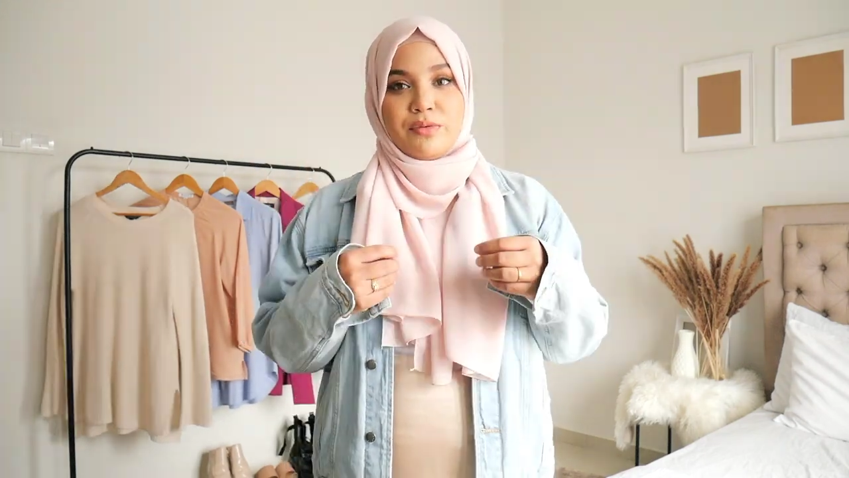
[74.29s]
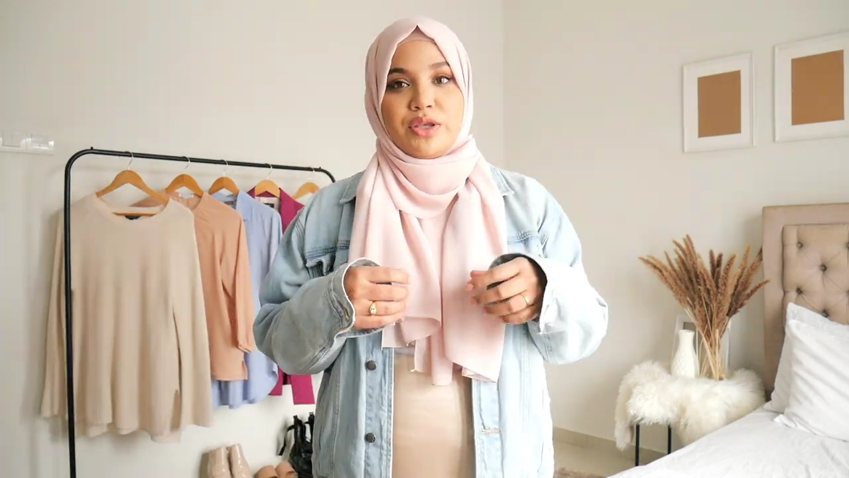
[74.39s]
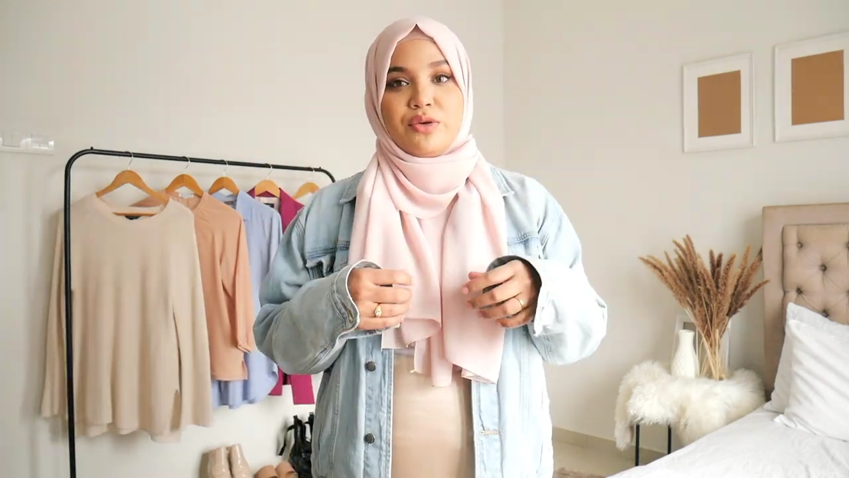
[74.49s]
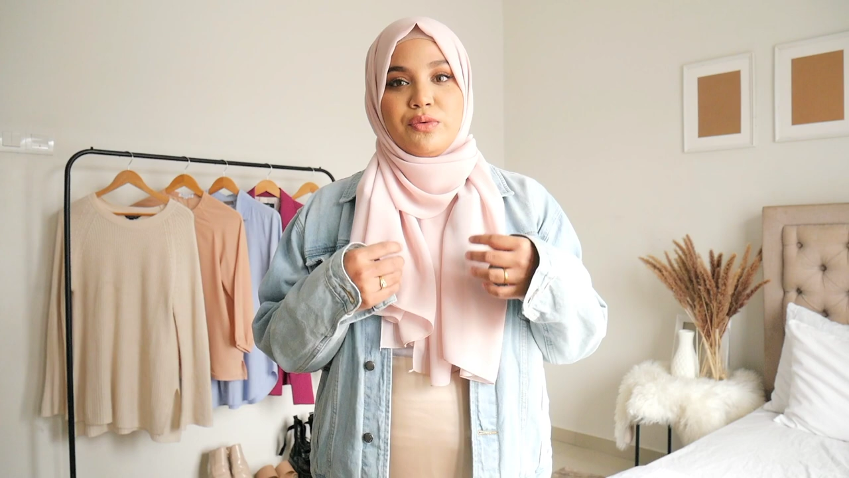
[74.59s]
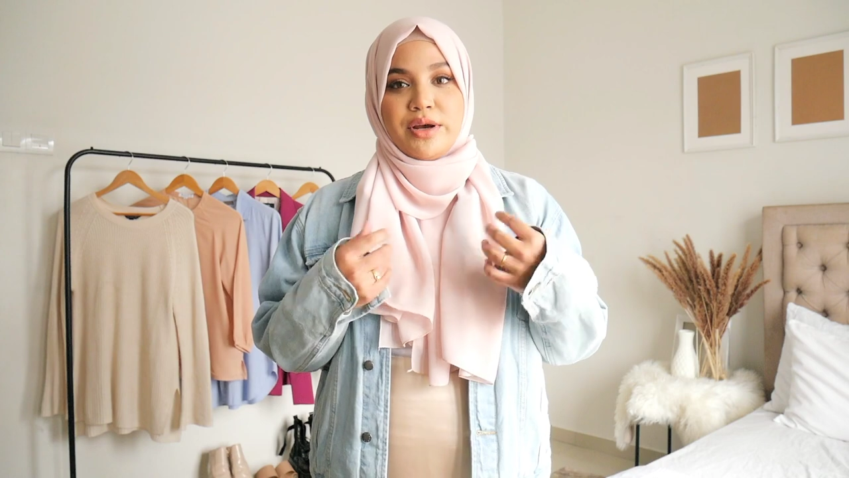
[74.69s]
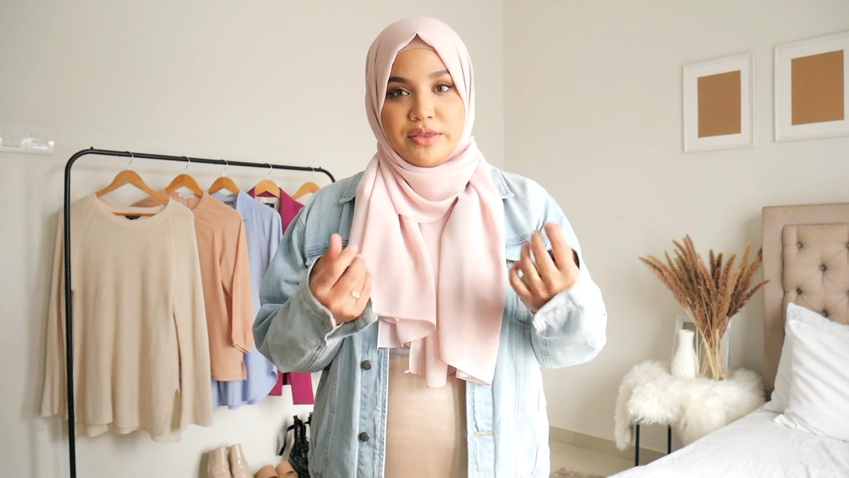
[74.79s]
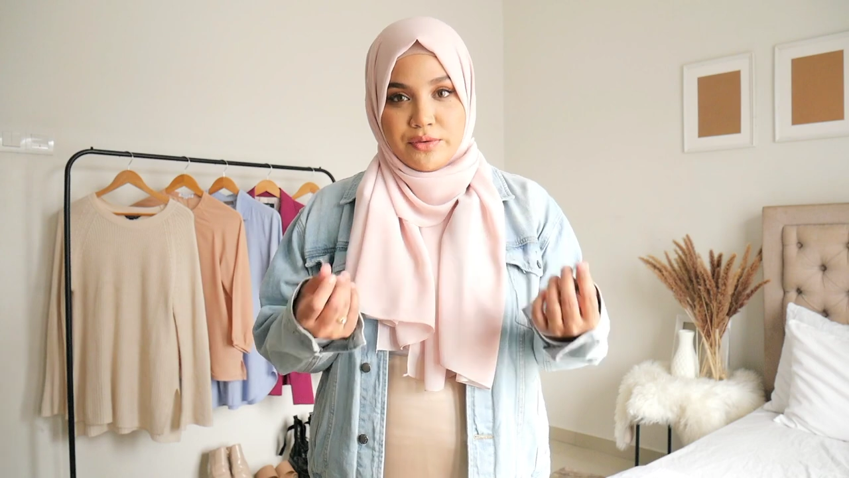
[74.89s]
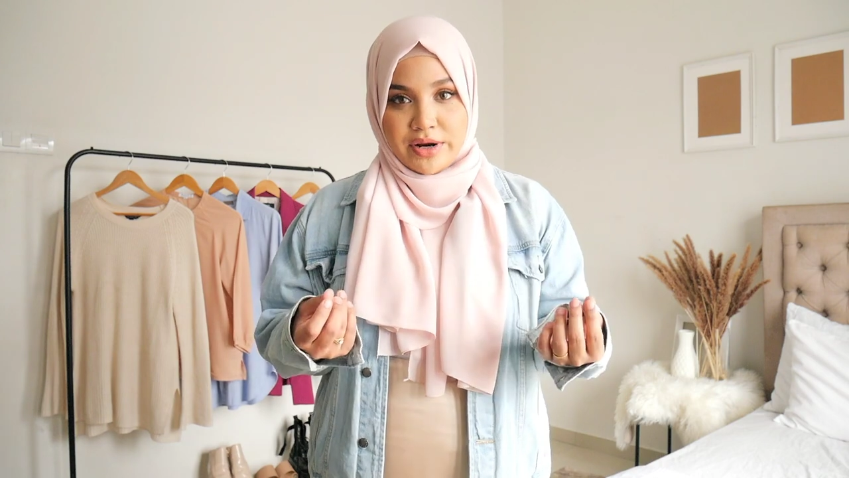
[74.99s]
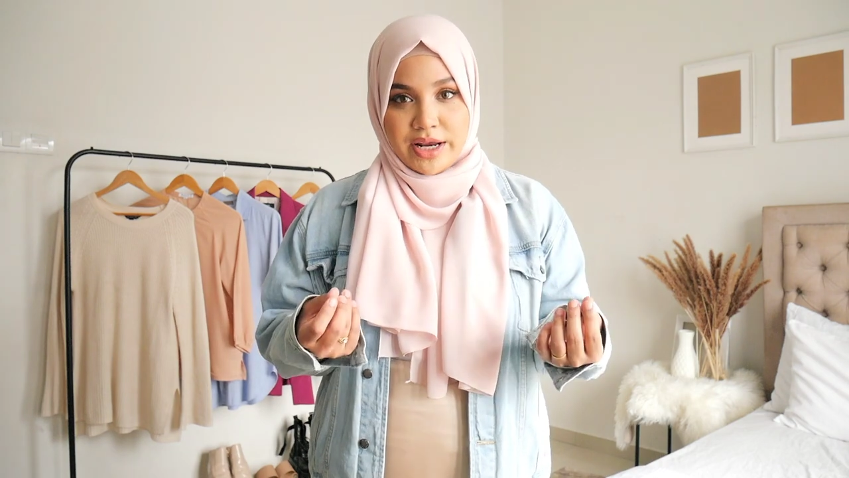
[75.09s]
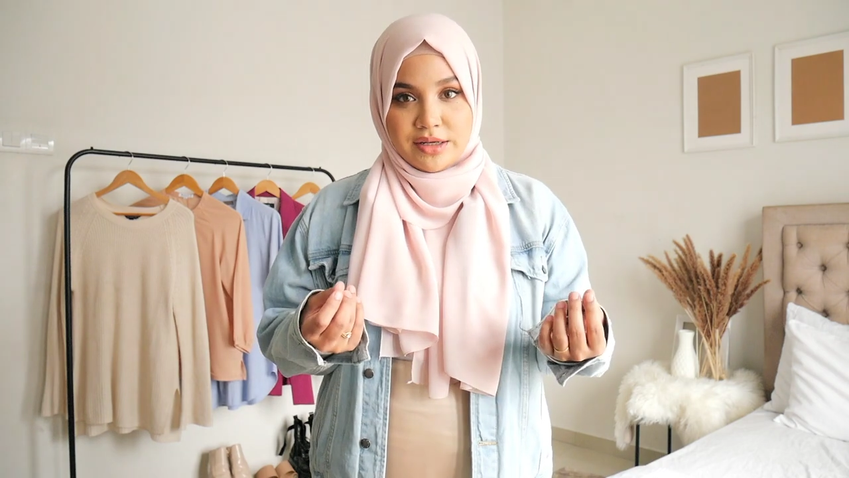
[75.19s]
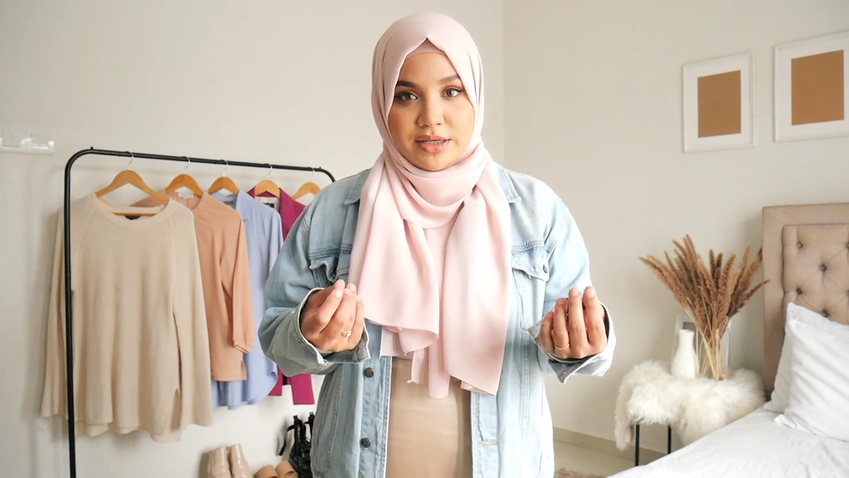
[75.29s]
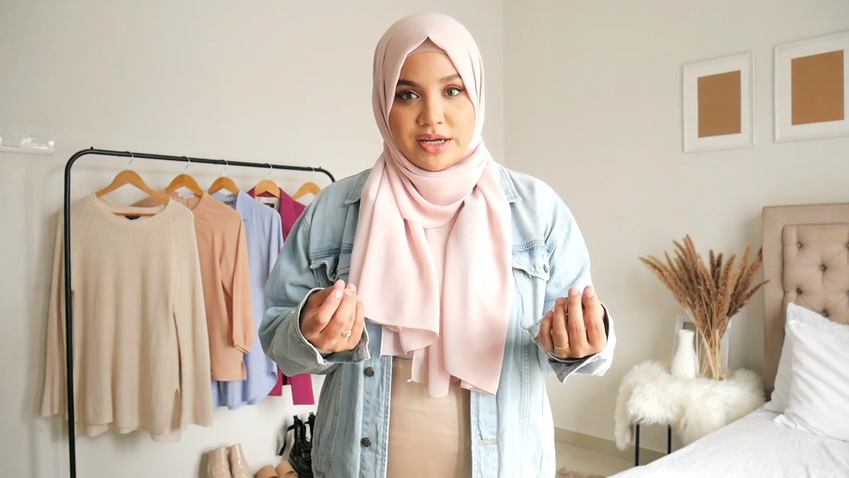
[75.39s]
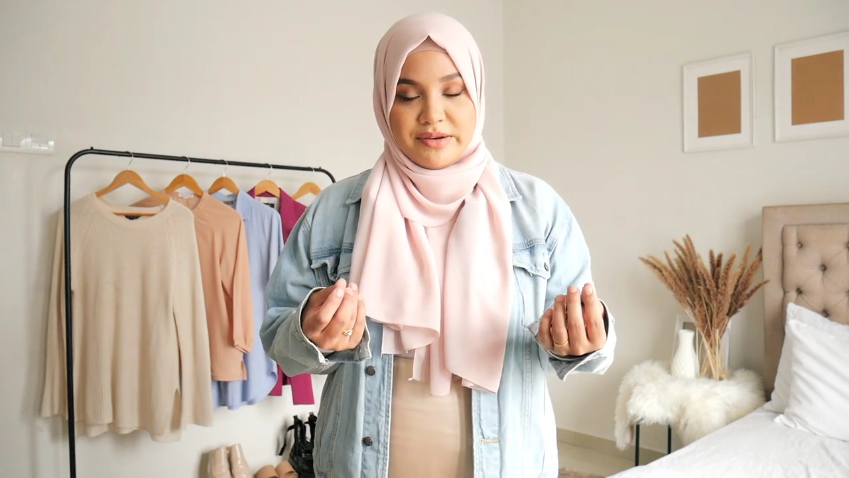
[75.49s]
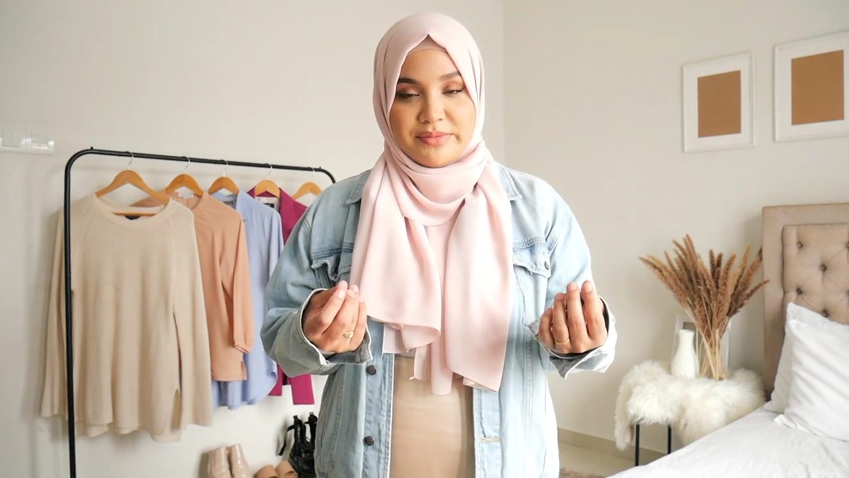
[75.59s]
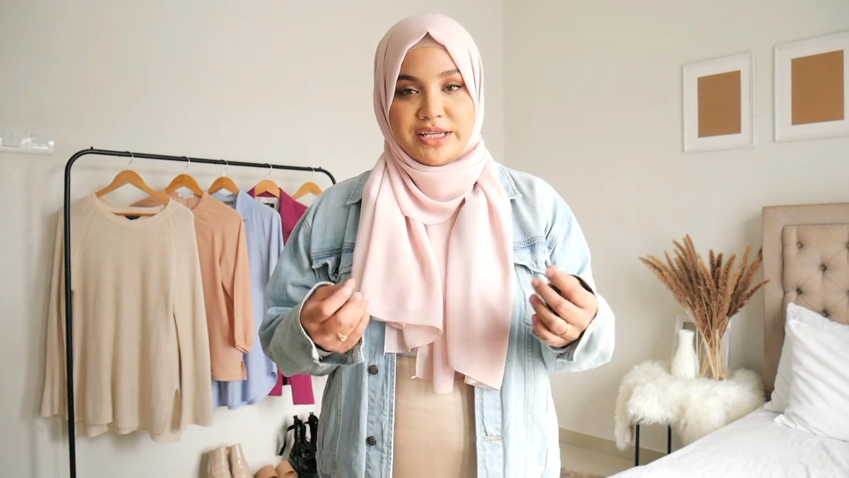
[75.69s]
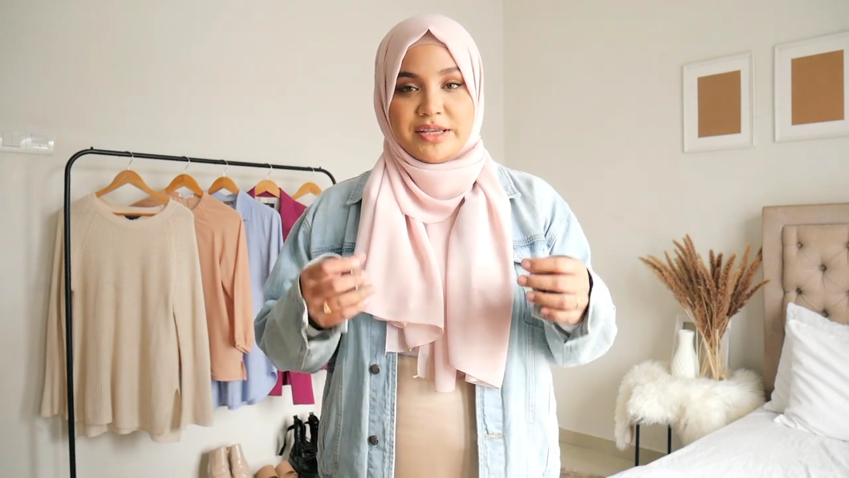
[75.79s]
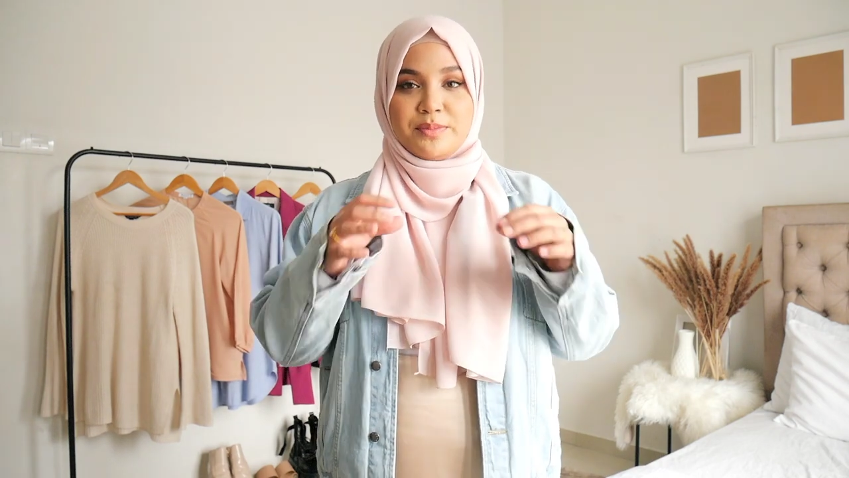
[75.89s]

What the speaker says: When you wear the right undergarment,